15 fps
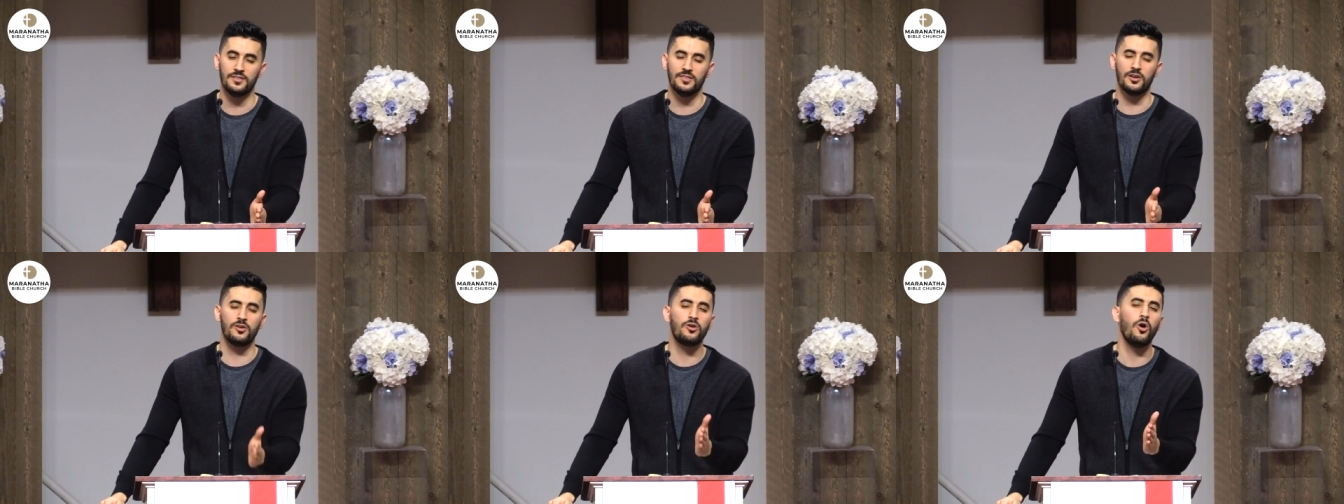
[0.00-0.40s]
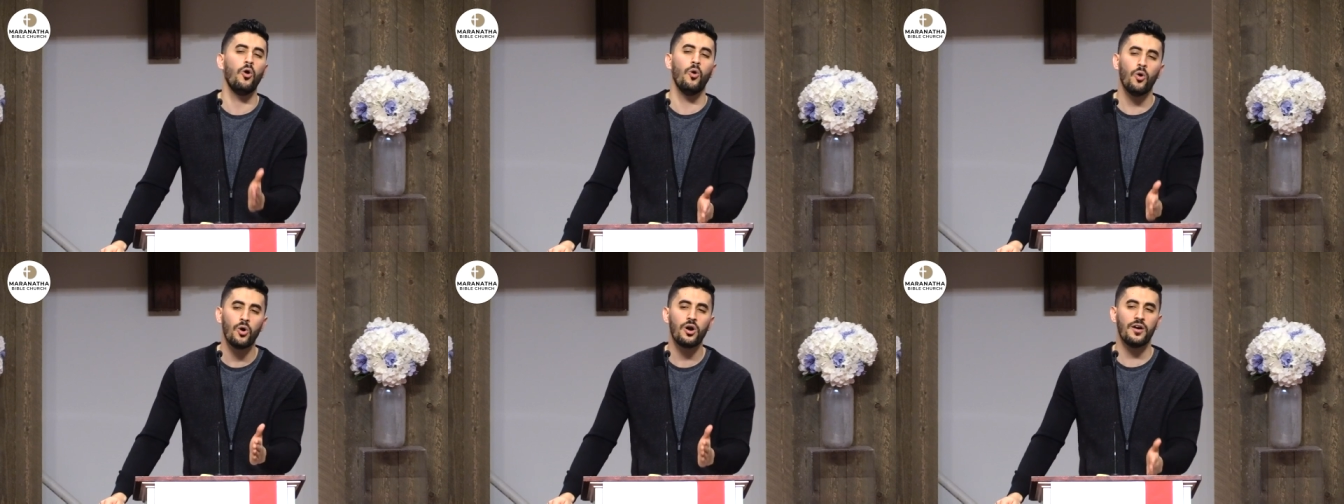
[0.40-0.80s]
the
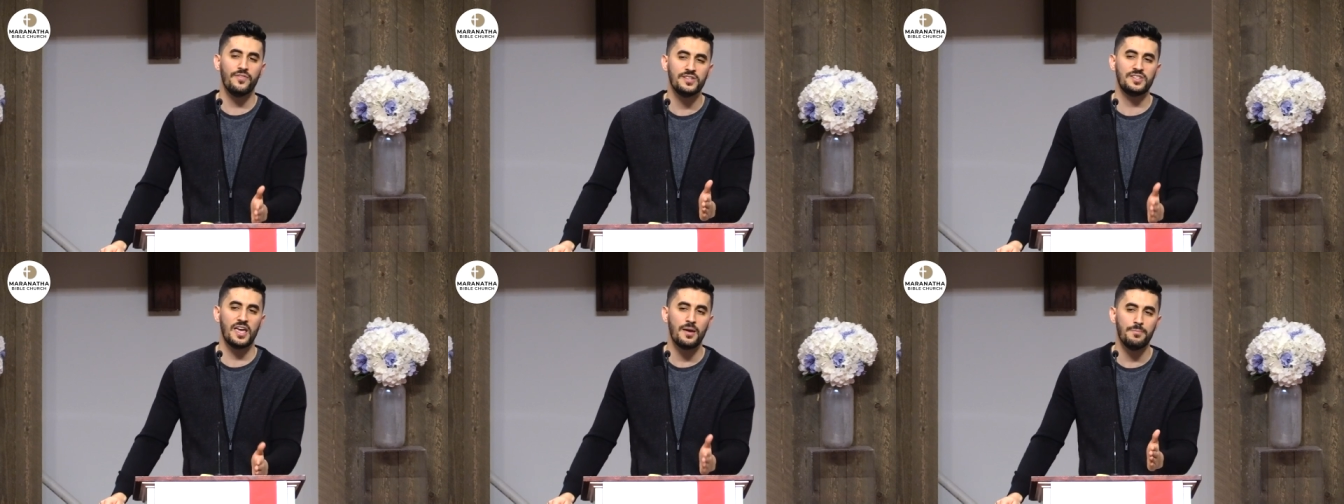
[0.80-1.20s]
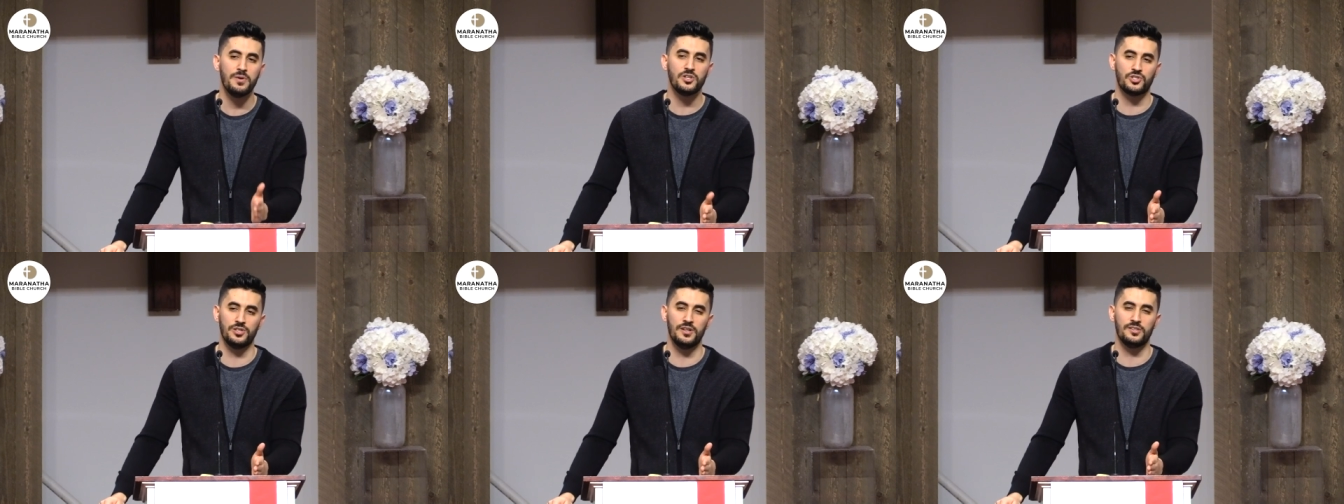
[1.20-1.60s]
core of his
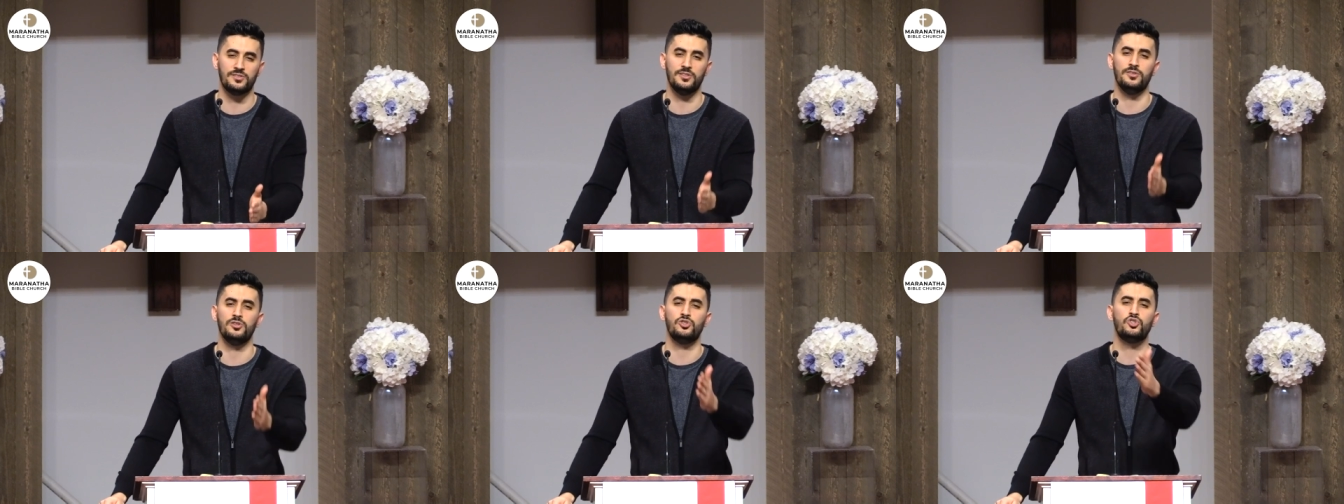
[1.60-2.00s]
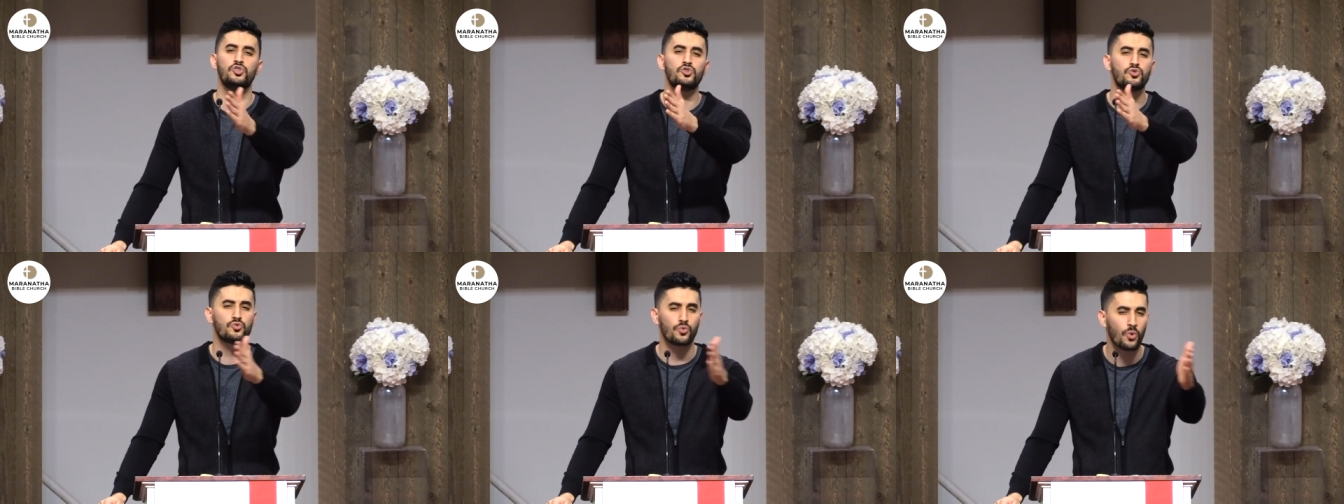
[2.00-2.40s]
ambition, is to
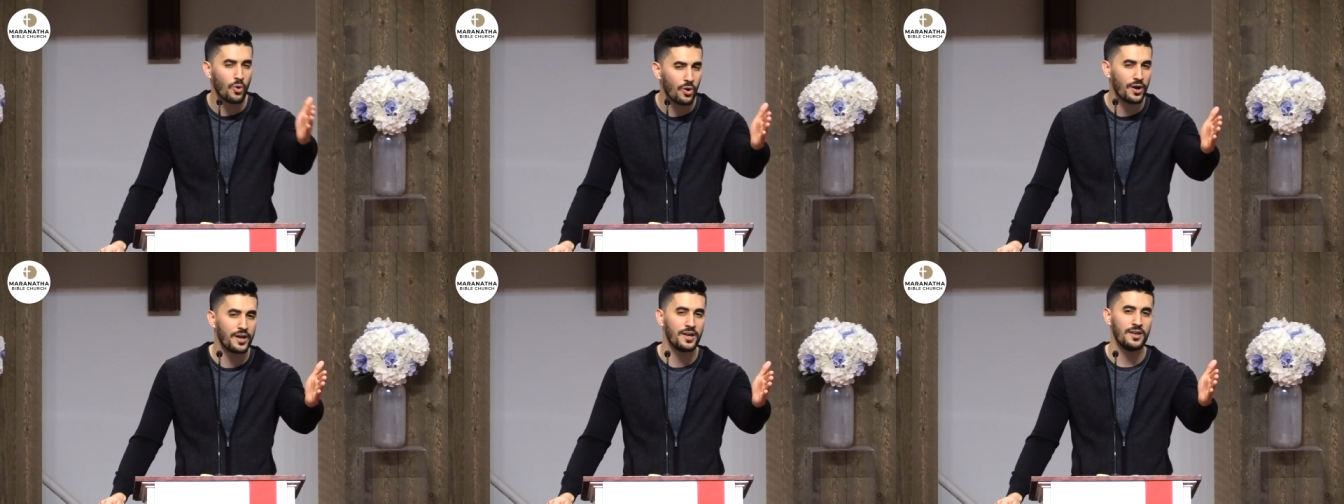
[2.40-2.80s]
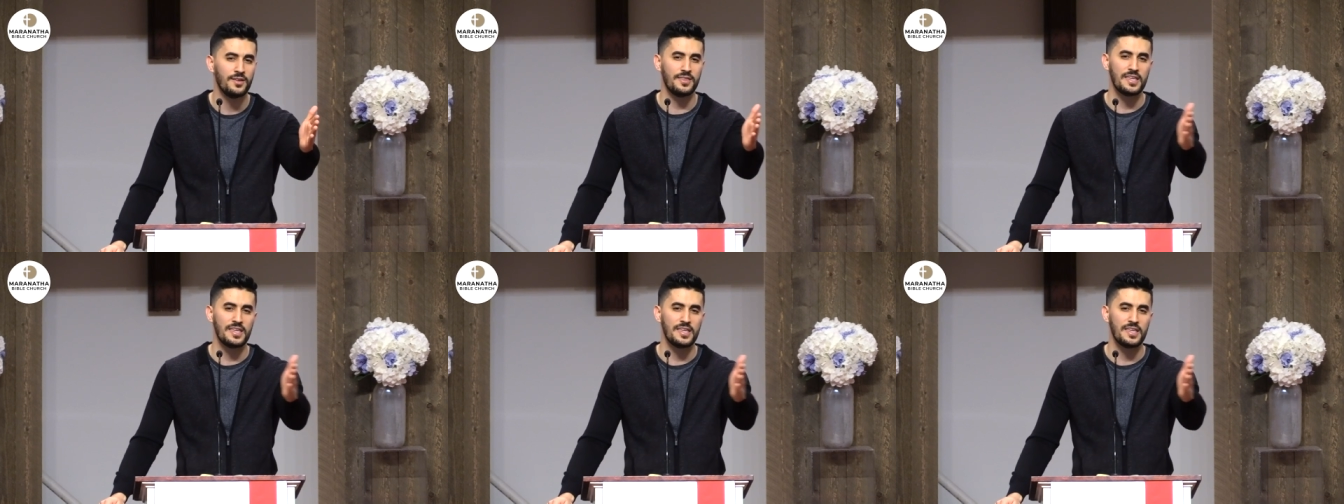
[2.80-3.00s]
destroy